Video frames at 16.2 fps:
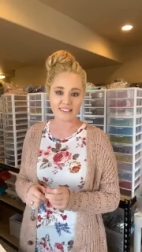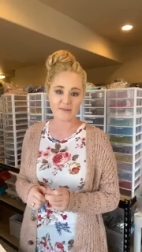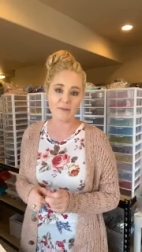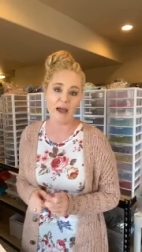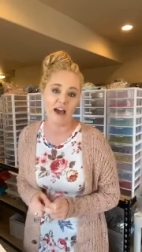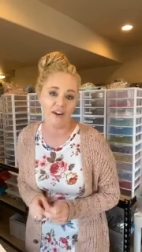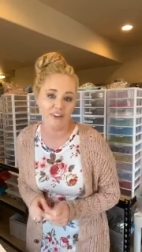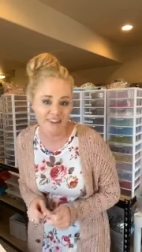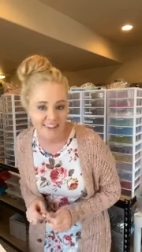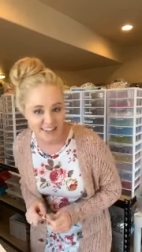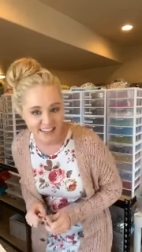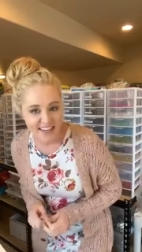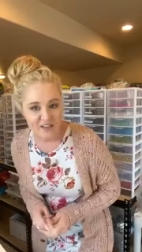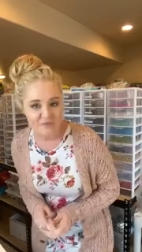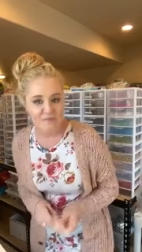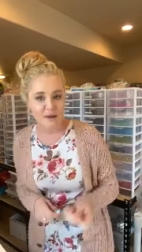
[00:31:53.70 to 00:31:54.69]
about.
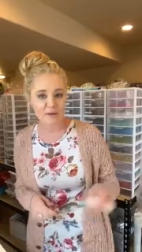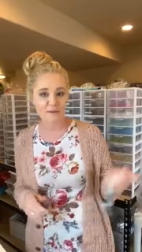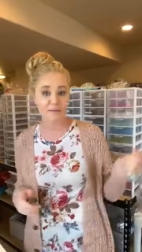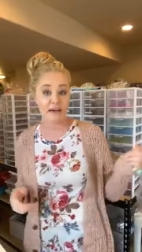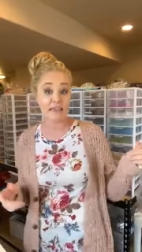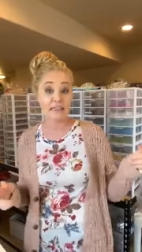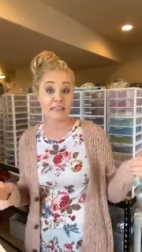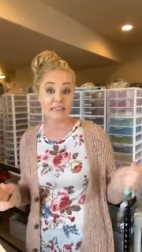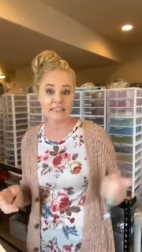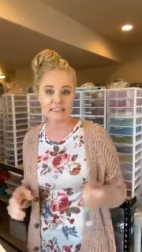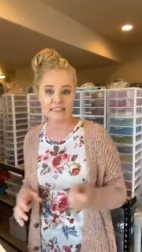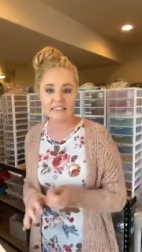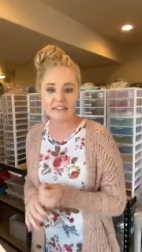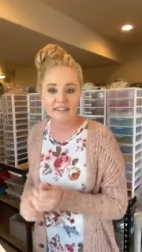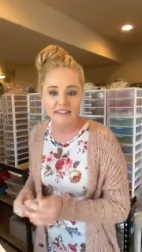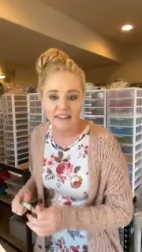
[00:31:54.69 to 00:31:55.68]
Maybe my kids.
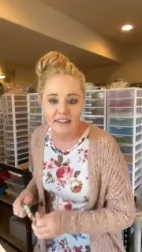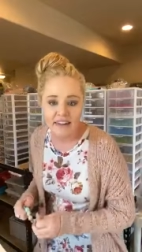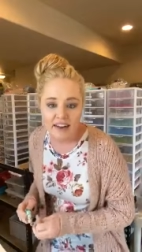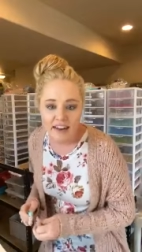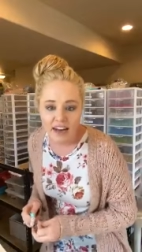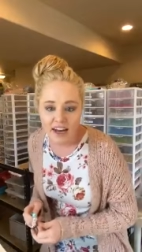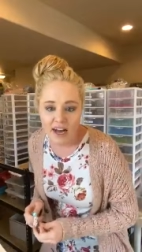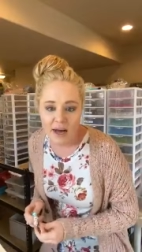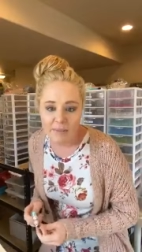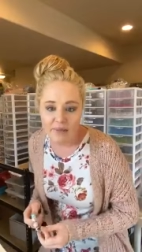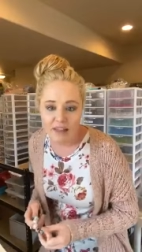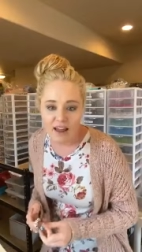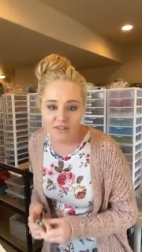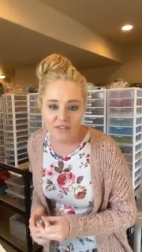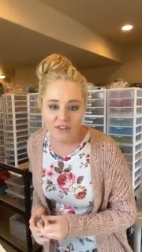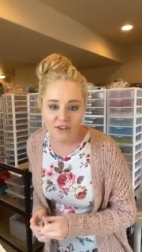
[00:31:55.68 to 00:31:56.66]
Um,
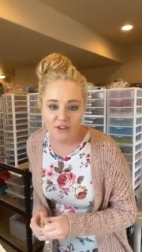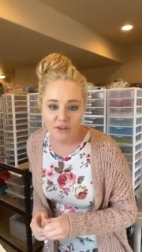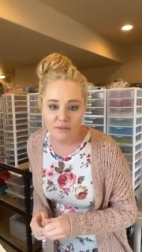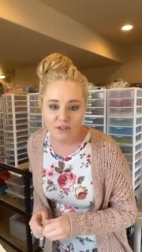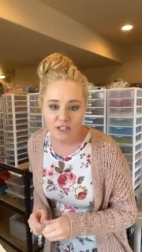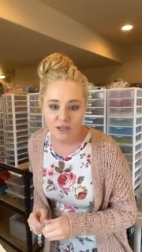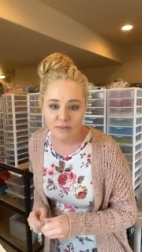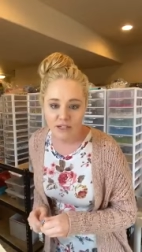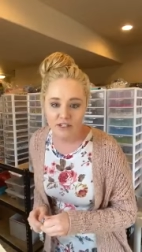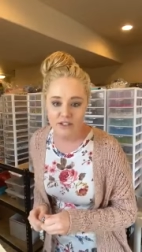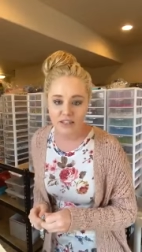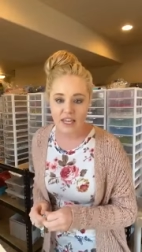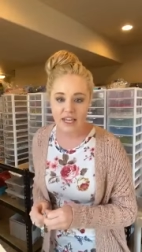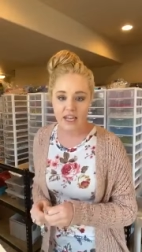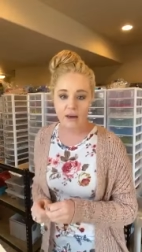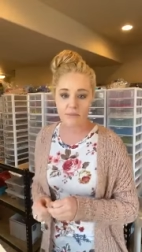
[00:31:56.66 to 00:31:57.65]
love the Dream Shimmer. Did
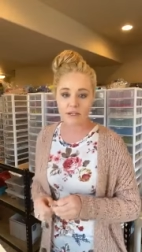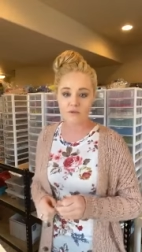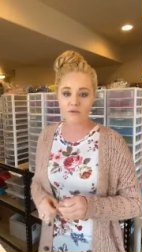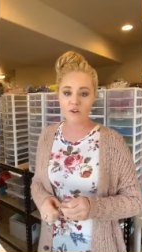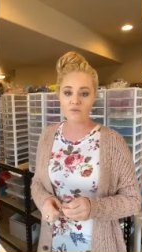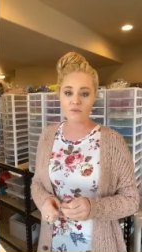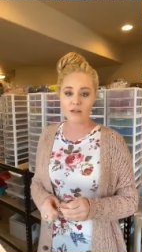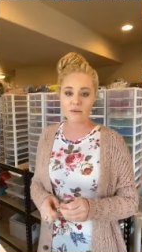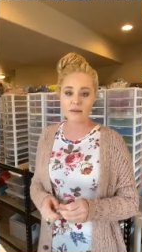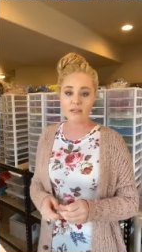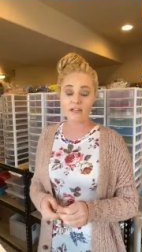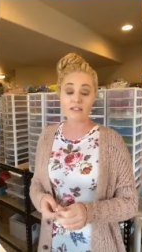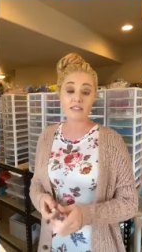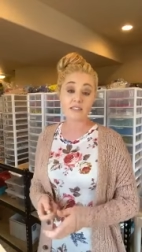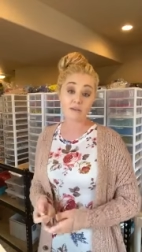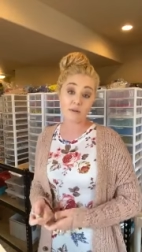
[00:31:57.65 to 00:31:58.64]
they come in 12 millimeter?
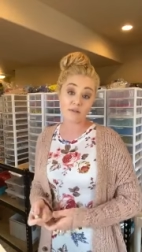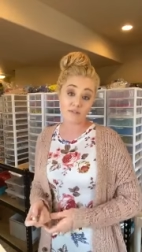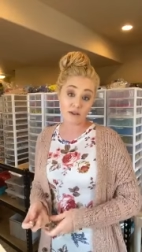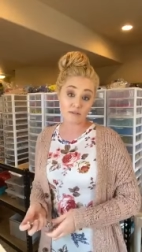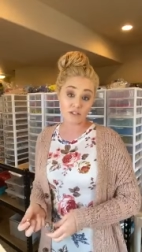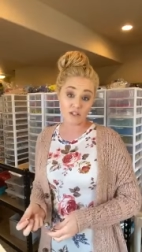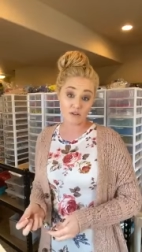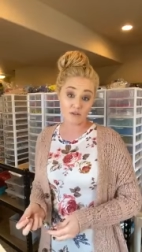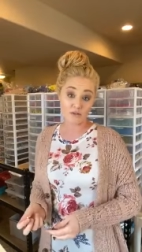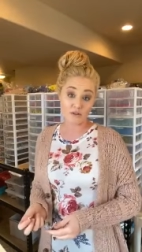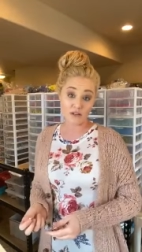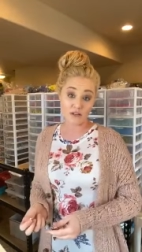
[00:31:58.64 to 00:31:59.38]
Some of them do.